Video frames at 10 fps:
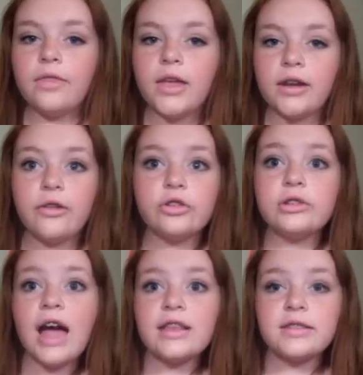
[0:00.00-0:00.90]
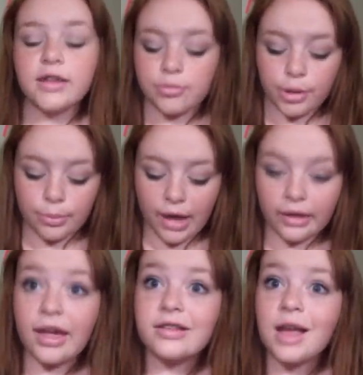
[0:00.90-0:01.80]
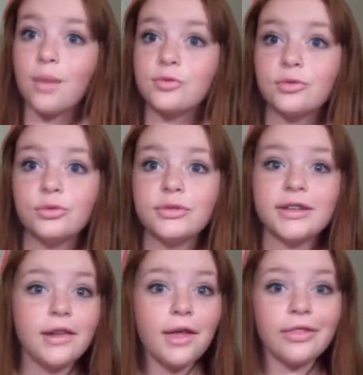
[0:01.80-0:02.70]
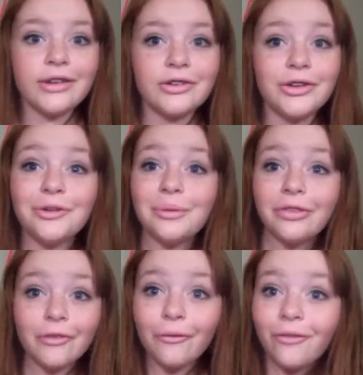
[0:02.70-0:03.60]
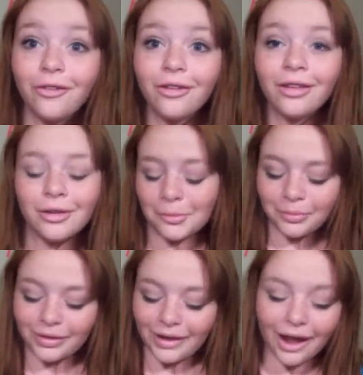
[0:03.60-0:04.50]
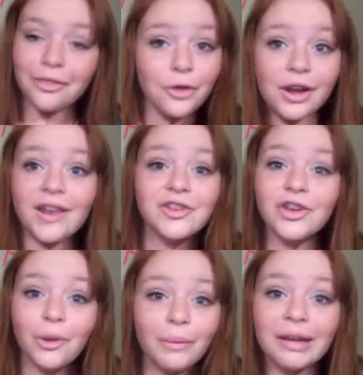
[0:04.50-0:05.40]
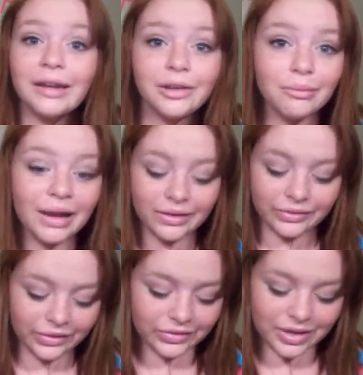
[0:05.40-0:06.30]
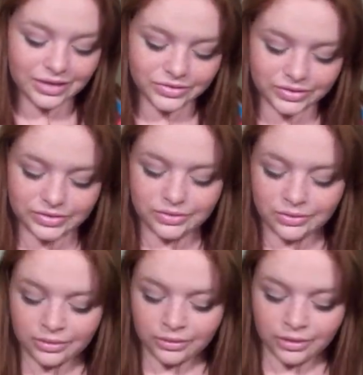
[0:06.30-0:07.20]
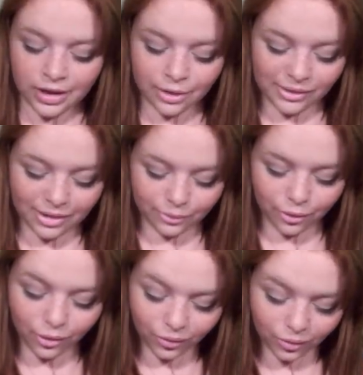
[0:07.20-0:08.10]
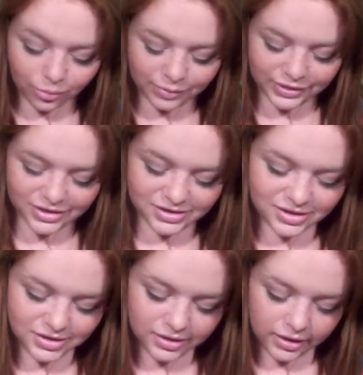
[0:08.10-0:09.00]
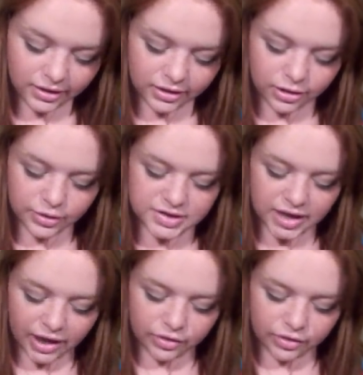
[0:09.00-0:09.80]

then the last thing in my bag has absolutely nothing to do with school, but I thought I'd show it anyways because that's just how I roll. But this is the EOS hand